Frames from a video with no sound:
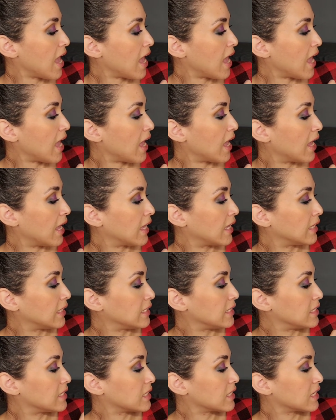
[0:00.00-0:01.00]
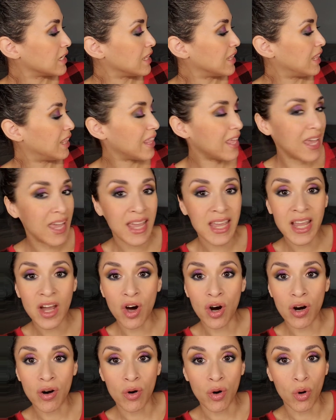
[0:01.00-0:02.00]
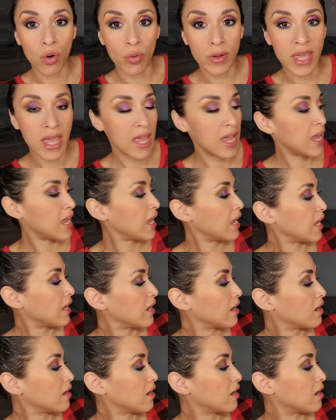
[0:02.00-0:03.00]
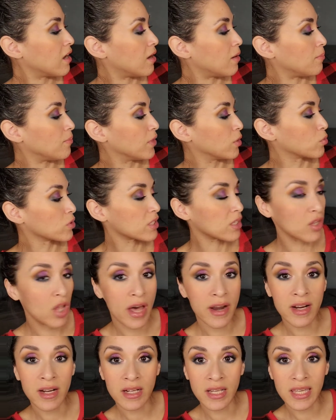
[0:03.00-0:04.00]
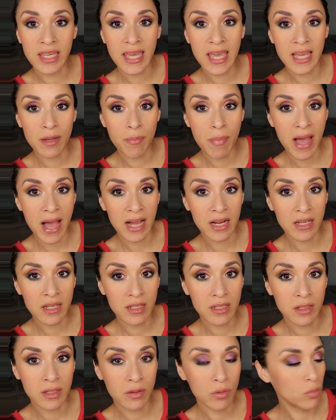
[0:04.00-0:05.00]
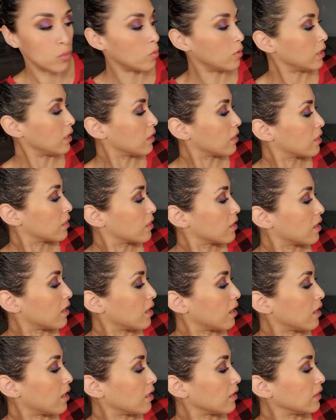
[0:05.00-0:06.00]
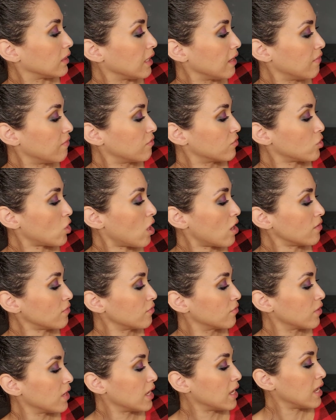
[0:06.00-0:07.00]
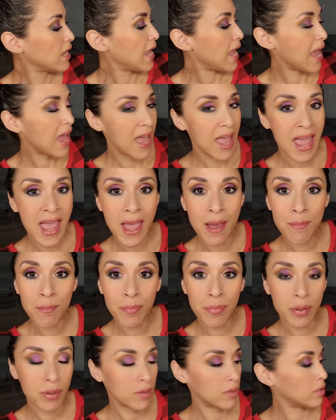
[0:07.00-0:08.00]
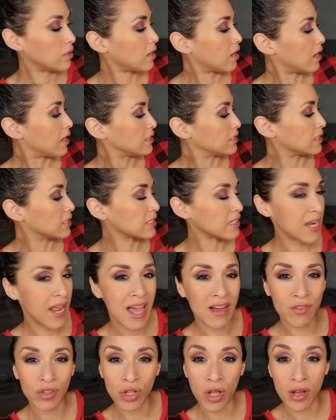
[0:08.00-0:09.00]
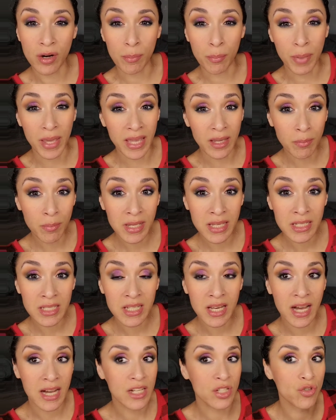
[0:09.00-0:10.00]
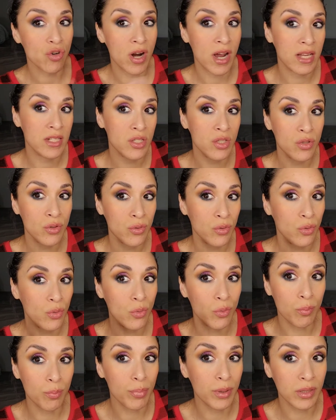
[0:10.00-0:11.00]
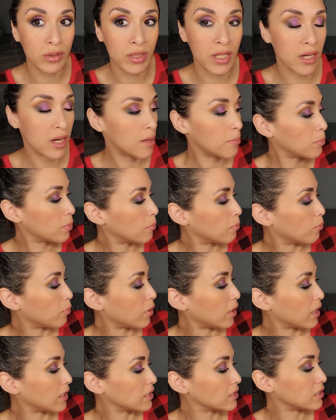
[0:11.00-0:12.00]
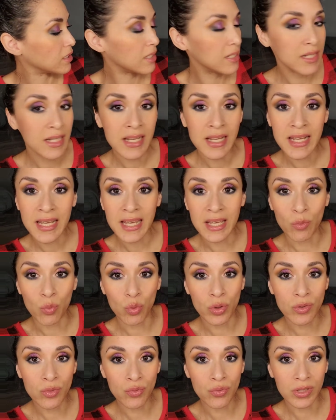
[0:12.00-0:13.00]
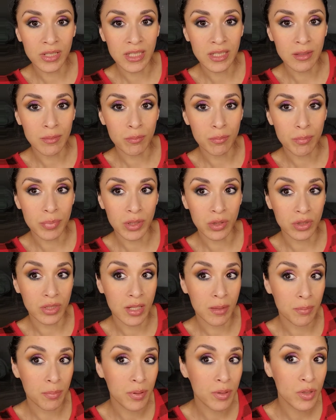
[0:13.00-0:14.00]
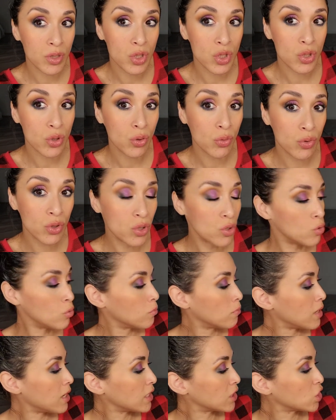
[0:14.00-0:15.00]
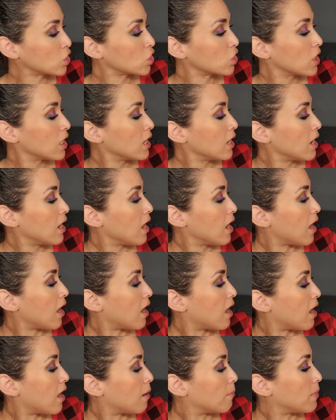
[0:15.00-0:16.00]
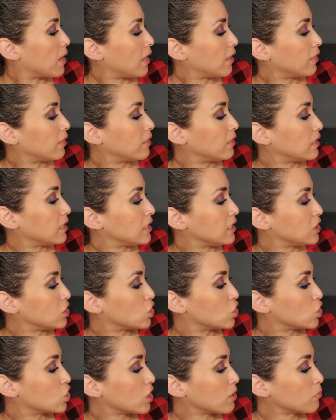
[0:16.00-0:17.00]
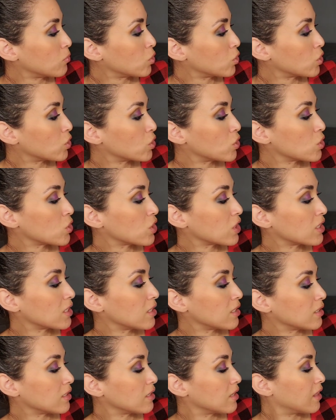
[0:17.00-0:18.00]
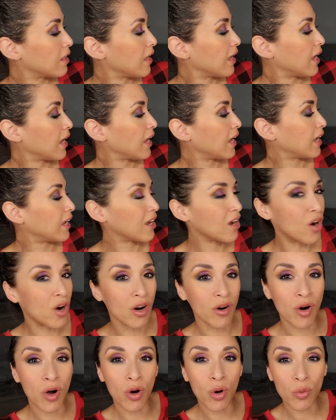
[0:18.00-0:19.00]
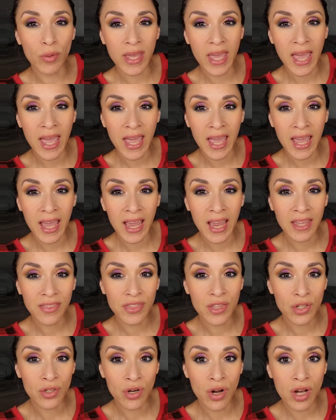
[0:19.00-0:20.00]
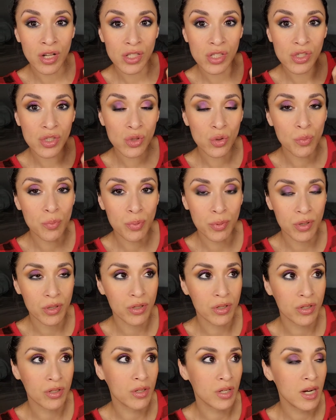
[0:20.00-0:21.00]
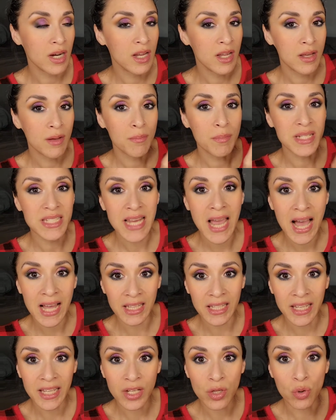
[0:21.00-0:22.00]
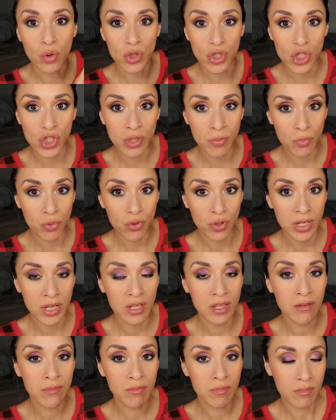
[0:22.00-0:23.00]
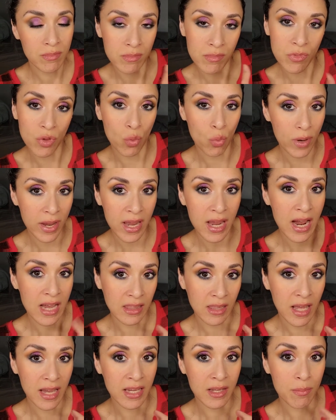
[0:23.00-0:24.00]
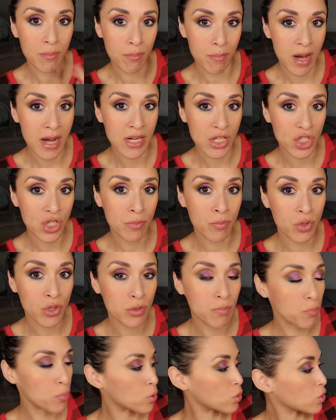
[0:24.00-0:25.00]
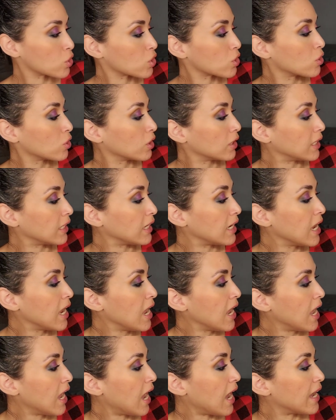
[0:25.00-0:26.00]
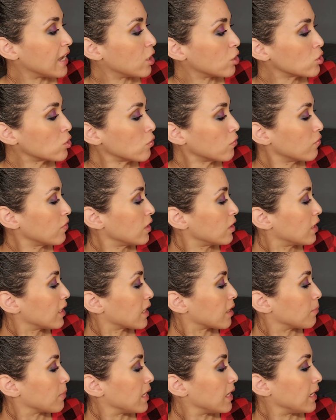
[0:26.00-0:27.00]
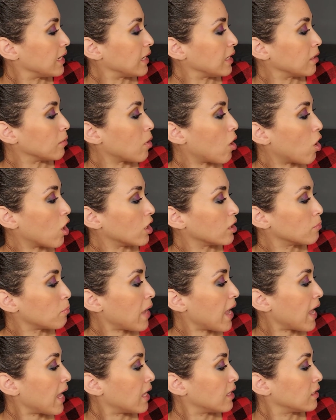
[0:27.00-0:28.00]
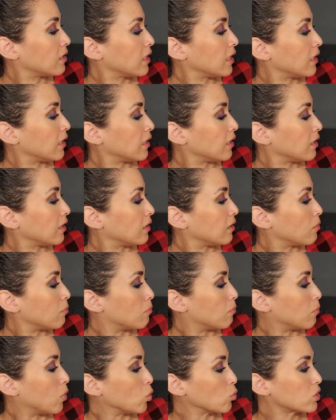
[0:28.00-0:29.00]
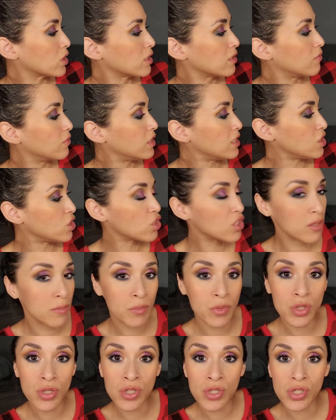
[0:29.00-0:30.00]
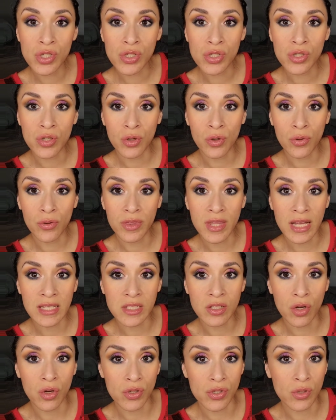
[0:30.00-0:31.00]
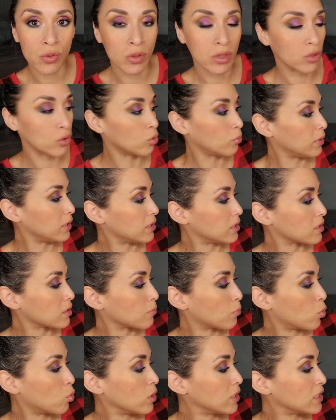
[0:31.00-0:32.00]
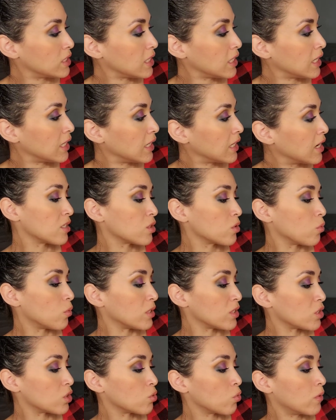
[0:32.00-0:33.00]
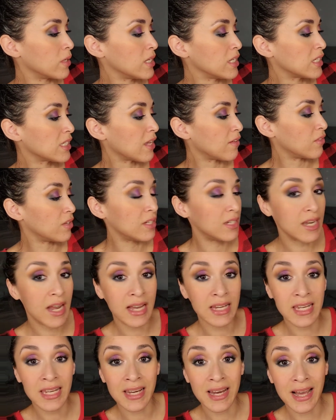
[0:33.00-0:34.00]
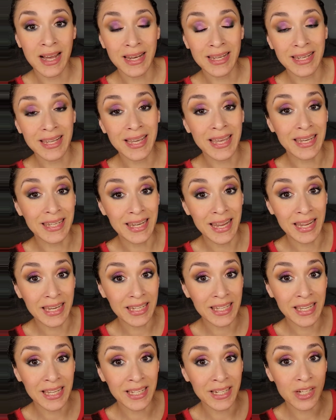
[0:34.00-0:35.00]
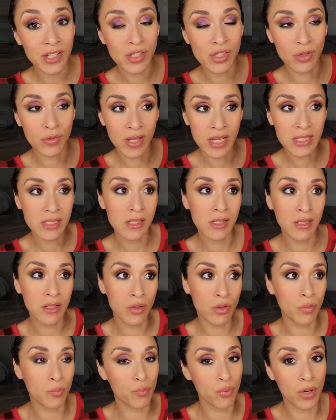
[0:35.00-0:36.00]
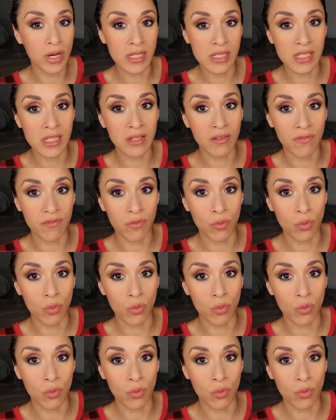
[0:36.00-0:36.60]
and they are okay. Um, there was a lot of kickback with uh, liftoff. Hemp uh, doesn't have a lot of pigment. I tried to build it up, but it wouldn't really build up too, too much. Um, the shimmers, they are okay. They're not super metallic or shimmery the way I like my shimmers personally. I also feel like I'm hitting hard pan in most of these shimmers, so that's also a little bit disappointing. This was $27.99 Canadian, so that's a little pricey